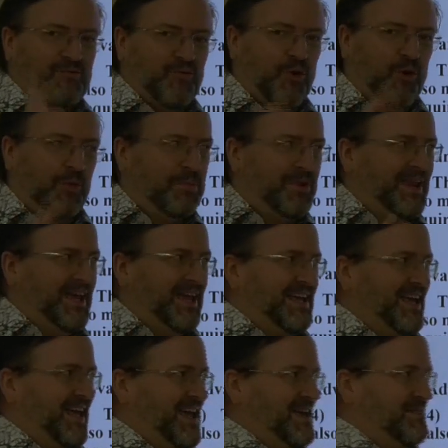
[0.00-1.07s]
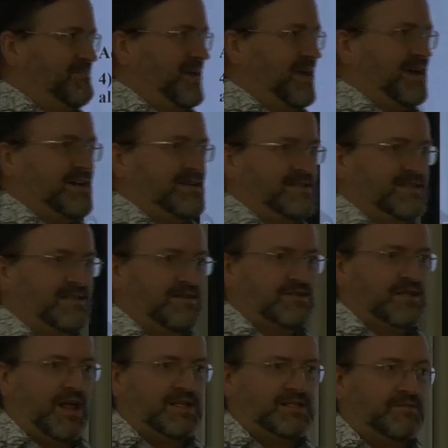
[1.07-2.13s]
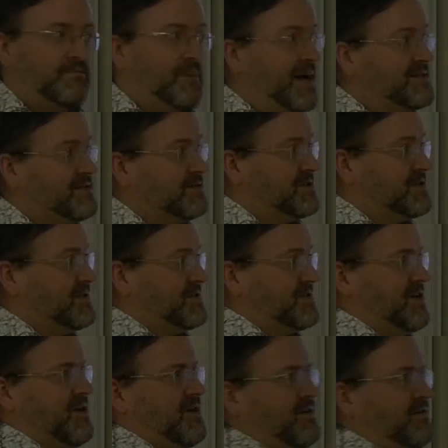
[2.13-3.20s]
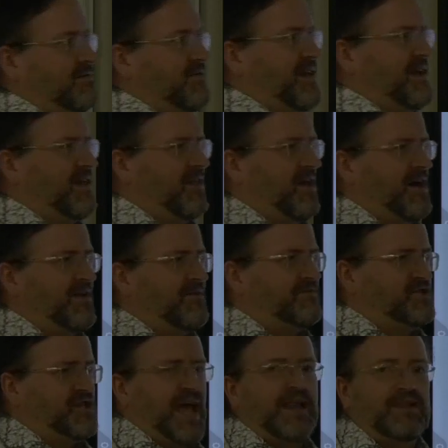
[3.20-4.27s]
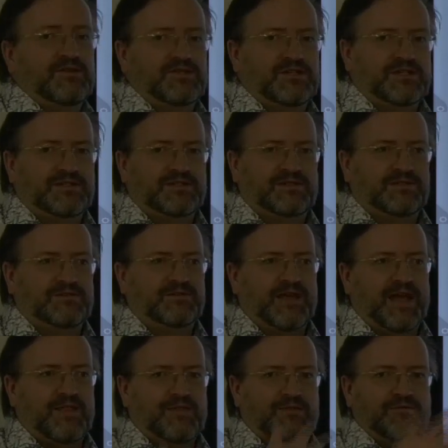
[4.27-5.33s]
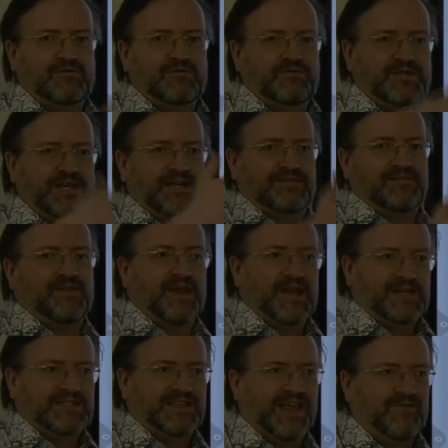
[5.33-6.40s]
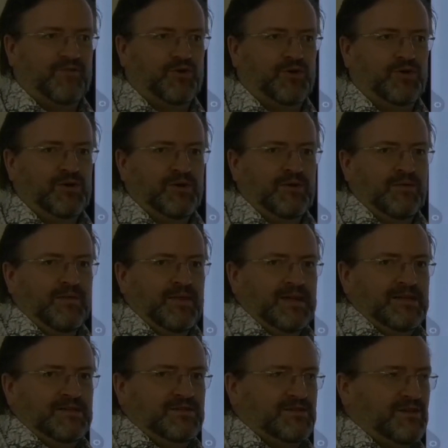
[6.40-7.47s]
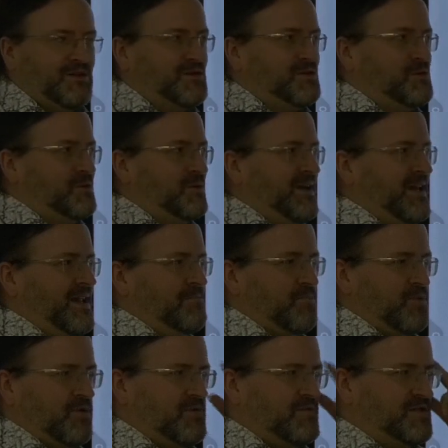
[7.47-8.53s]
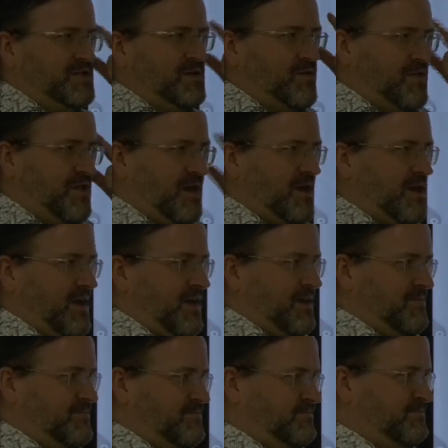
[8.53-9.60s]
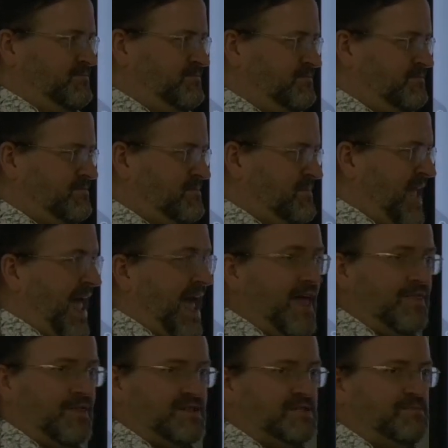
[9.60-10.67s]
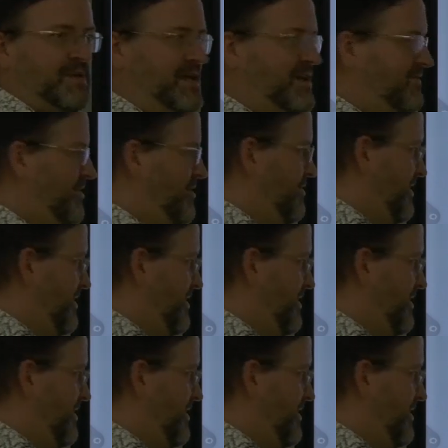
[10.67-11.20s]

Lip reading: role-playing game, because there's lots of puzzles to solve and a lot of challenges to get through to get to the next level. So it improves your thinking and the speed of your